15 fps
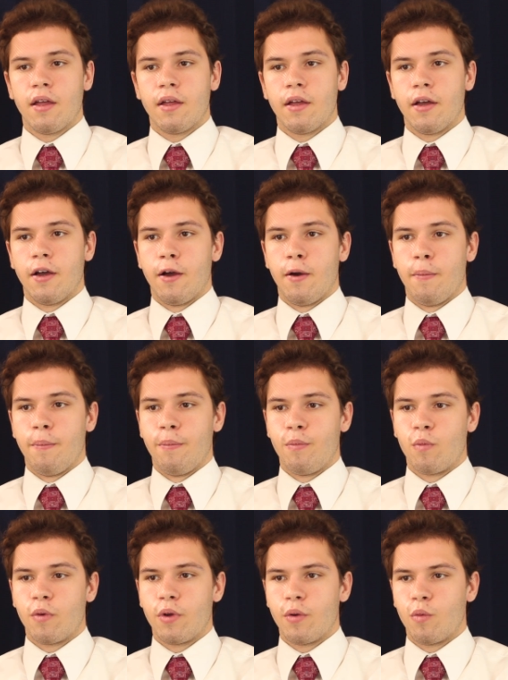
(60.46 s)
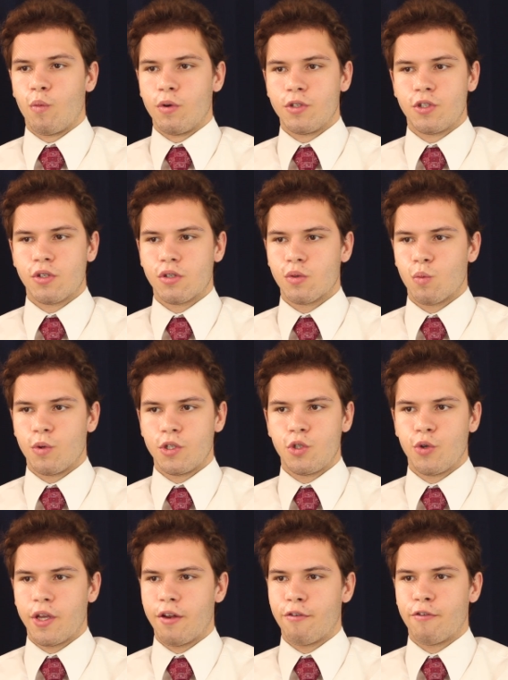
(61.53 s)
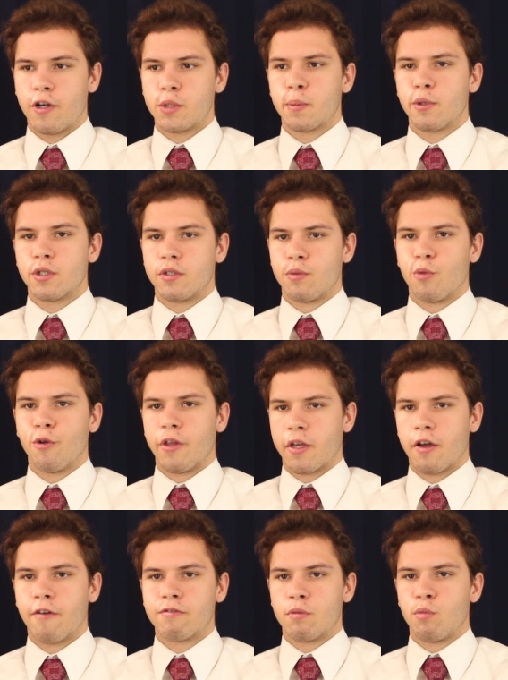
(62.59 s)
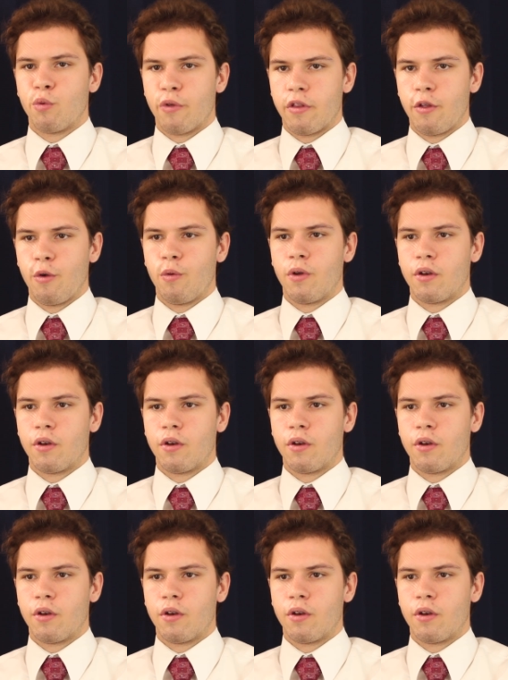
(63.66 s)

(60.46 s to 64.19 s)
um, once once you get a French person really comfortable with you